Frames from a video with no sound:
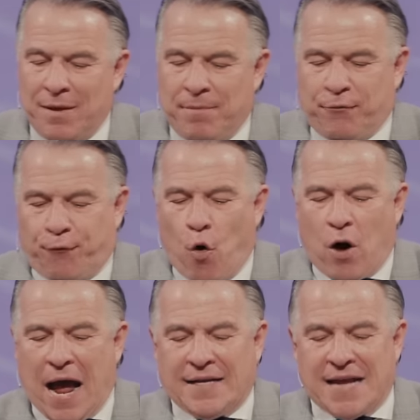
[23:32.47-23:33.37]

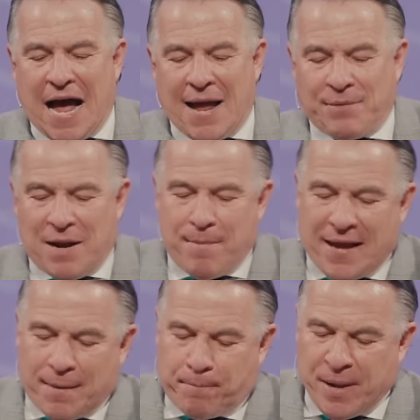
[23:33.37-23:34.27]
Before I die, I'm going to
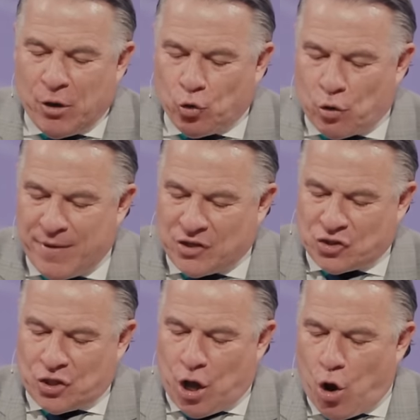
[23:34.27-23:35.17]
make a
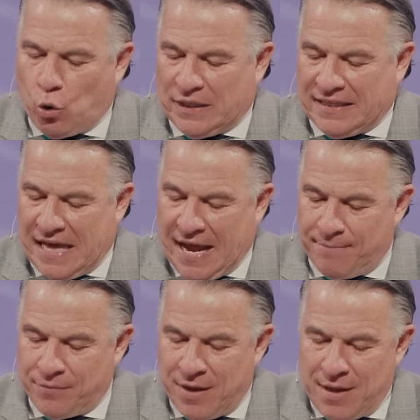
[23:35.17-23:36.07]
pilgrimage to the Holy Land.